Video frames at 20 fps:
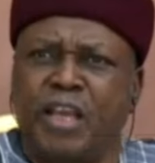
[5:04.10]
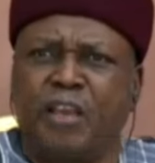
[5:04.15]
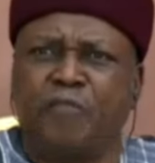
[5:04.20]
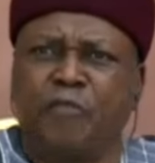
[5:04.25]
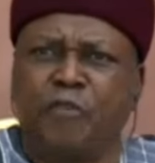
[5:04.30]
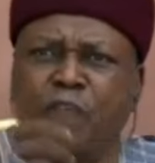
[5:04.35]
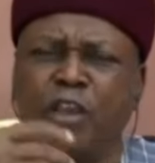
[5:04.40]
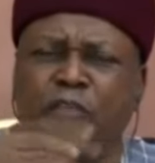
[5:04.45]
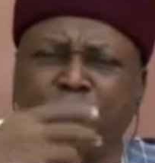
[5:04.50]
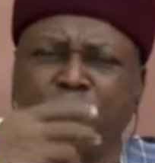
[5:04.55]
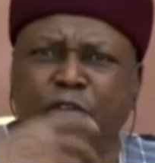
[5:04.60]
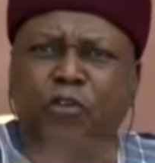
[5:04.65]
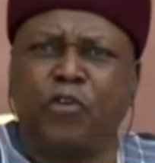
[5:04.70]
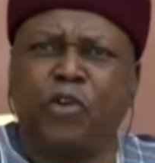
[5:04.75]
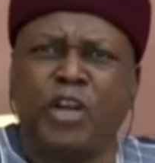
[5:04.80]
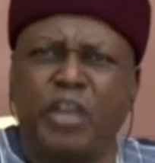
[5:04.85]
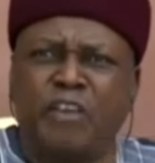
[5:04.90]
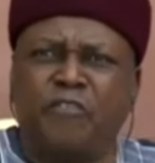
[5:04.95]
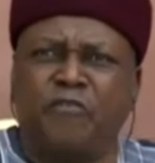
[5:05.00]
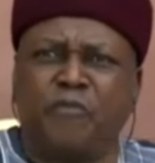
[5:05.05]
If
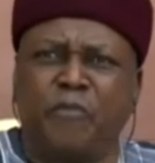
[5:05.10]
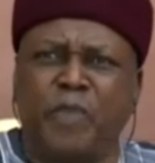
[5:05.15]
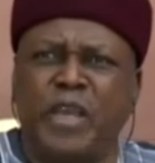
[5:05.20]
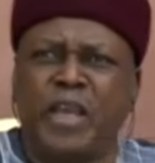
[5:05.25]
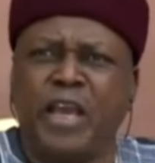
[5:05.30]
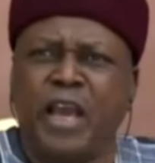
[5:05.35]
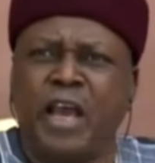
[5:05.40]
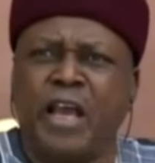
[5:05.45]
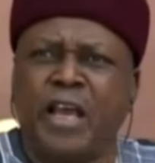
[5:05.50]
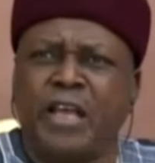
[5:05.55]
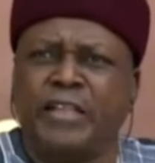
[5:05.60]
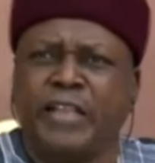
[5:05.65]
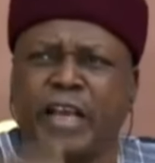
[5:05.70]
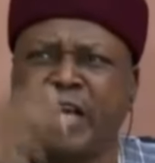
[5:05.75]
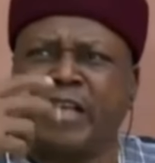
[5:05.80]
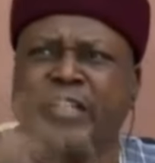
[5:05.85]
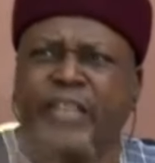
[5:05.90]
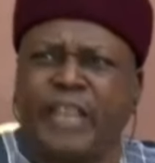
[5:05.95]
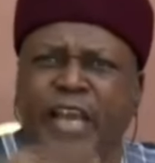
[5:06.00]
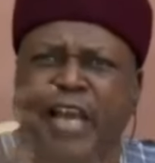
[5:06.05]
you leave me,
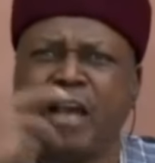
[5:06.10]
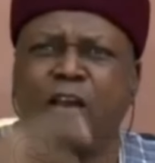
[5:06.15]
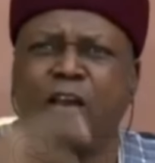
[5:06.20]
the